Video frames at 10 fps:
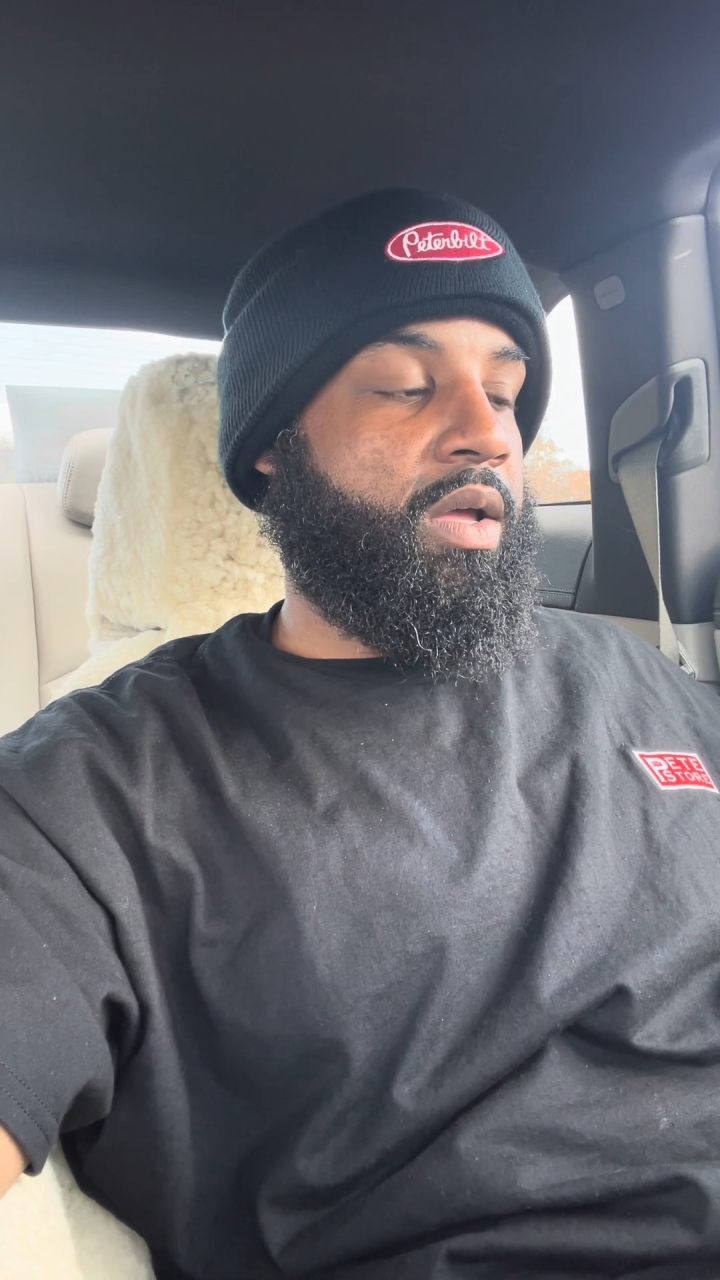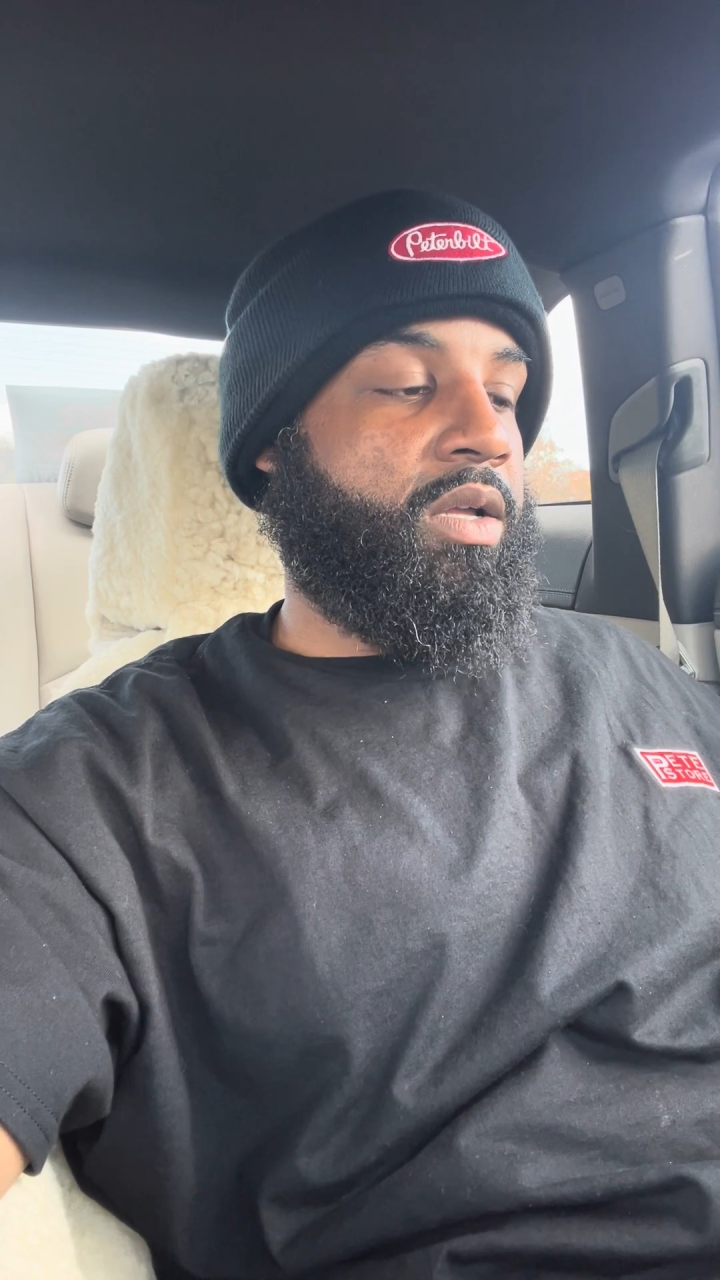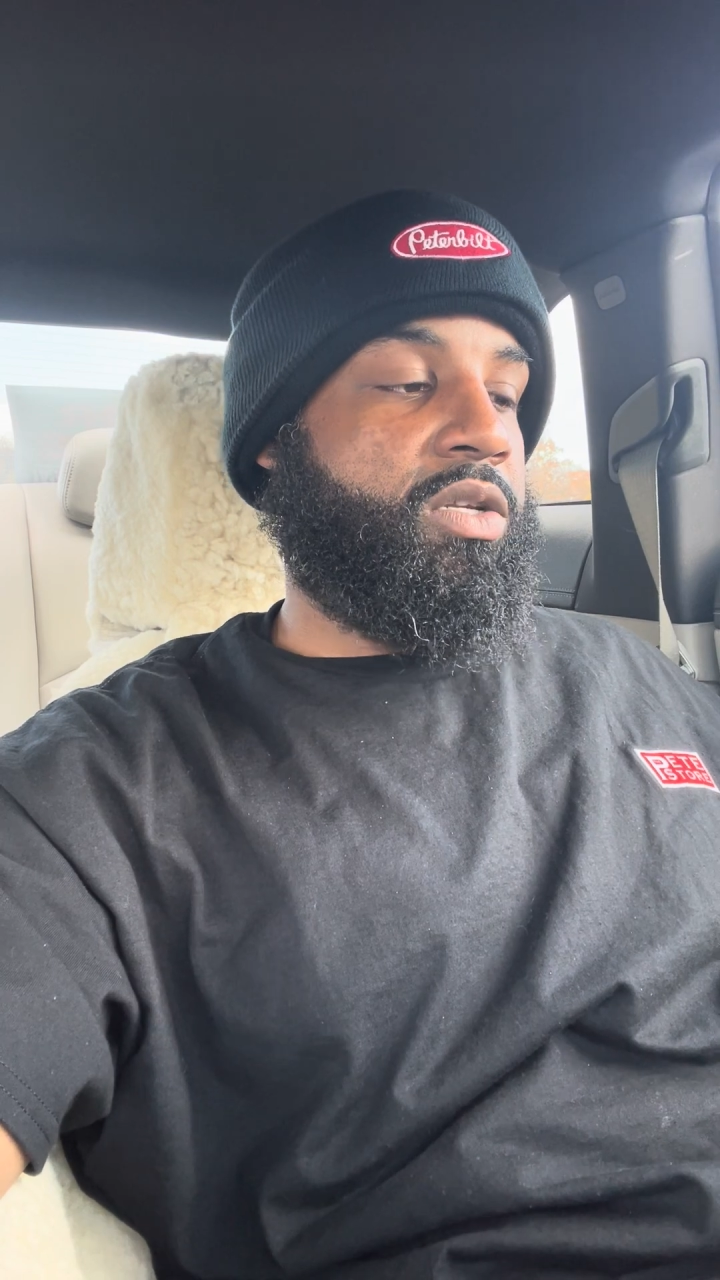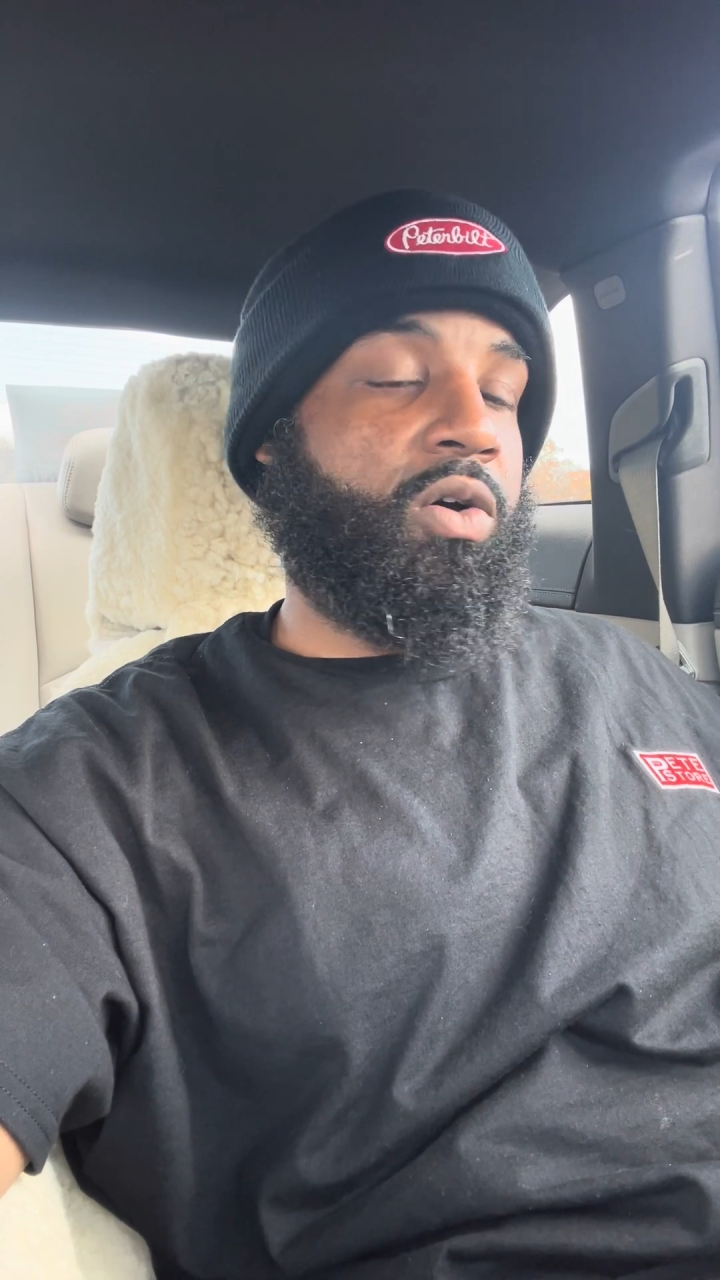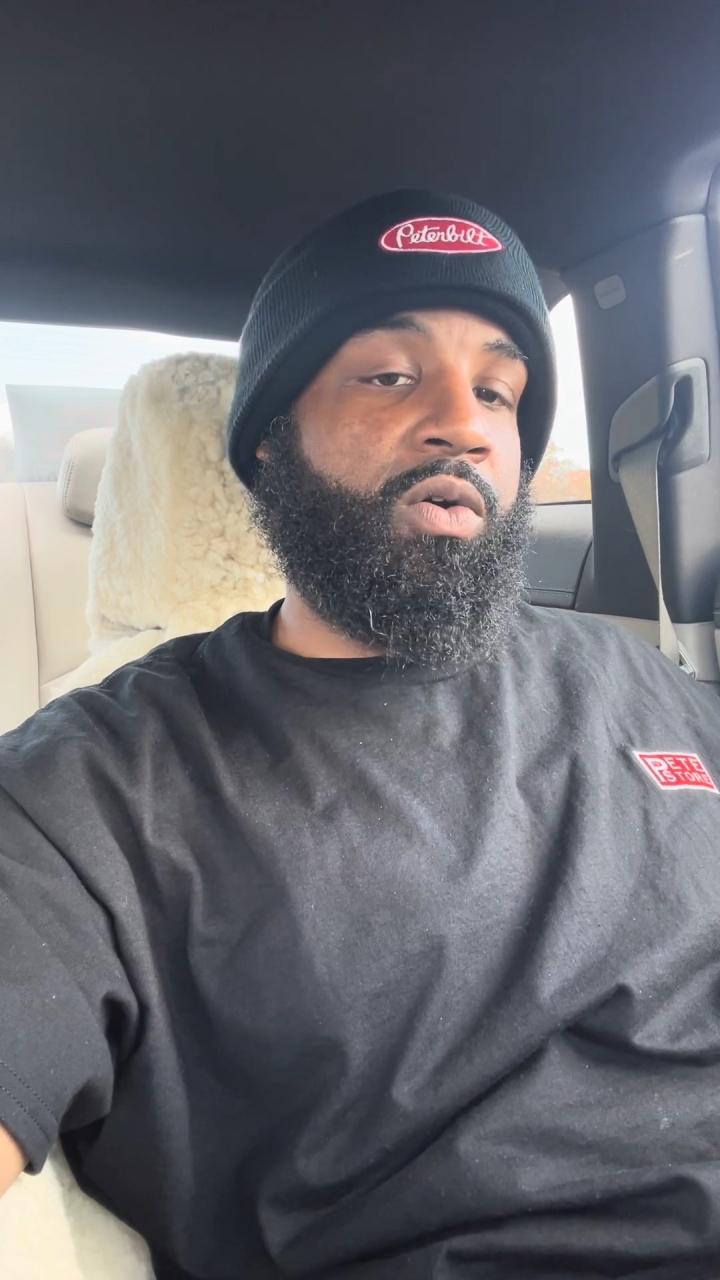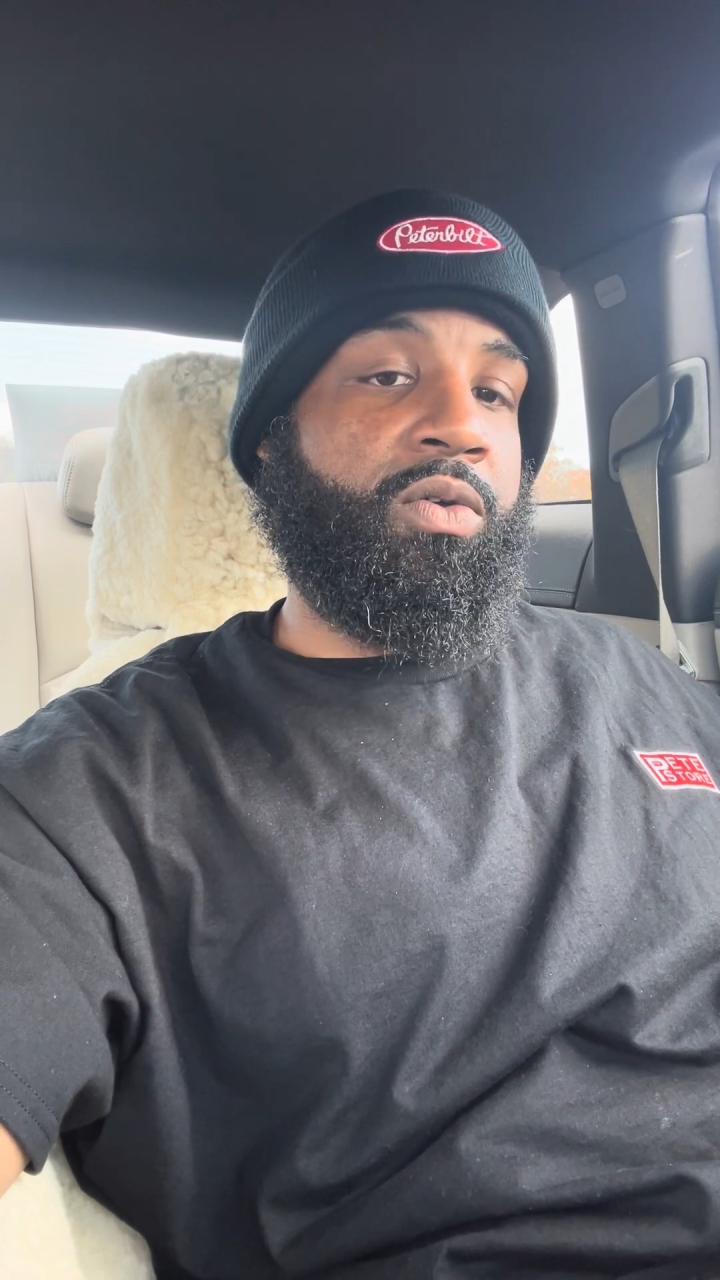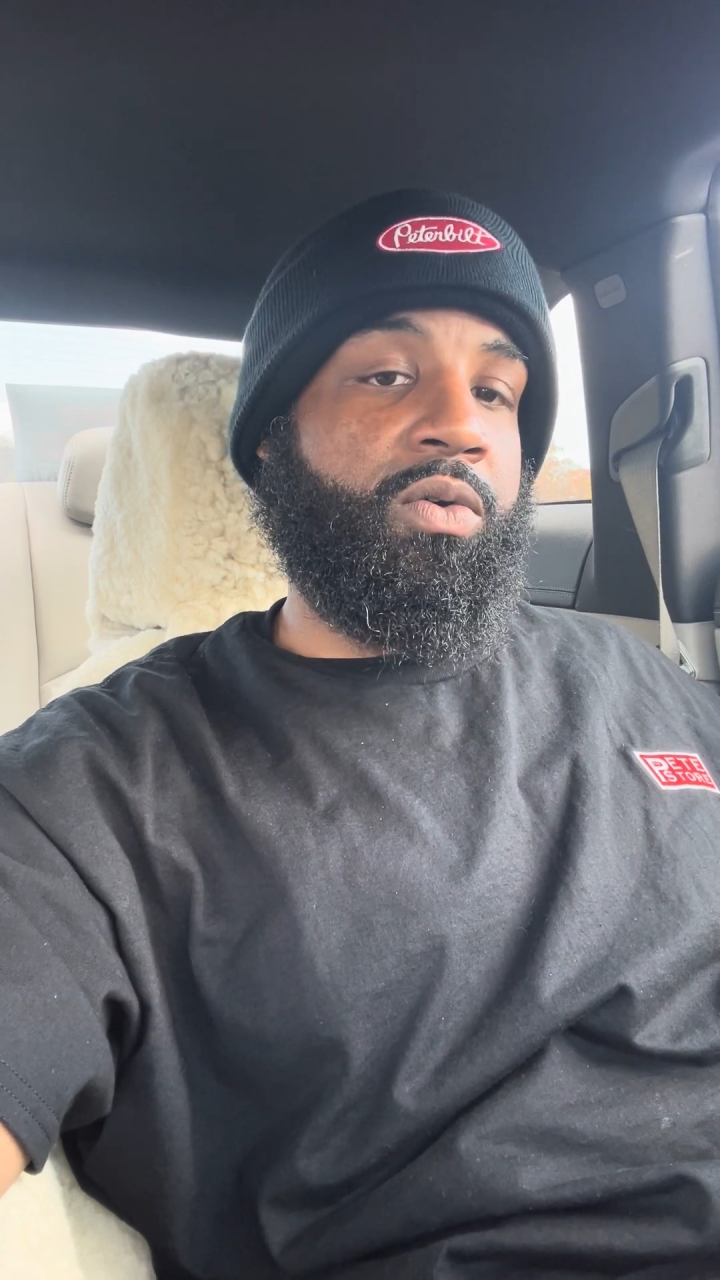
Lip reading: So you're